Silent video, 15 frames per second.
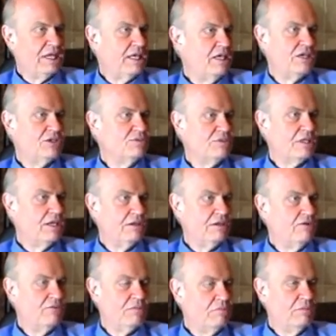days without
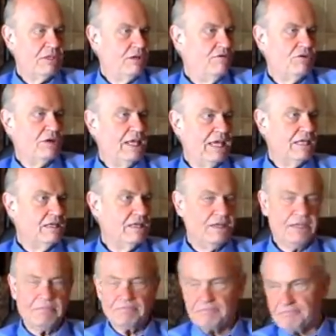me ever lighting it
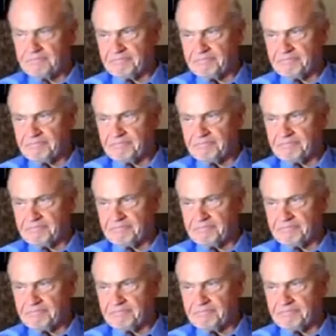up.